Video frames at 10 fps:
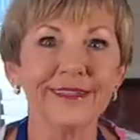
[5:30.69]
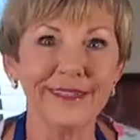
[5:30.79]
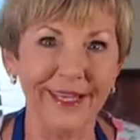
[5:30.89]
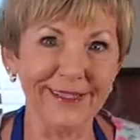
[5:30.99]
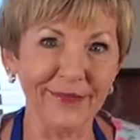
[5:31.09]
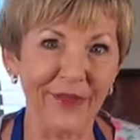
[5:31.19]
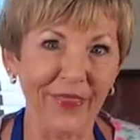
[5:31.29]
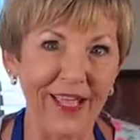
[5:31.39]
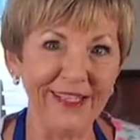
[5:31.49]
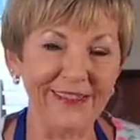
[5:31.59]
Guess what
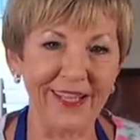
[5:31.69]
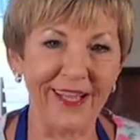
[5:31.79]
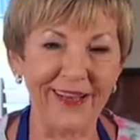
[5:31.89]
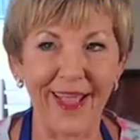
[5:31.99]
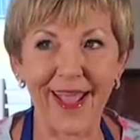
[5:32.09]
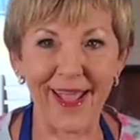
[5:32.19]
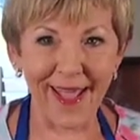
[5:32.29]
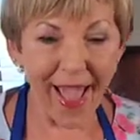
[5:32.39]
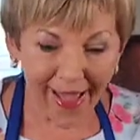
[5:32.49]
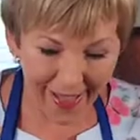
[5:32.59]
they said,
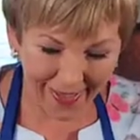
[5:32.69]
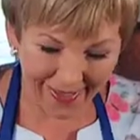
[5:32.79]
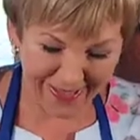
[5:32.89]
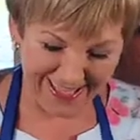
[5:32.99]
yeah.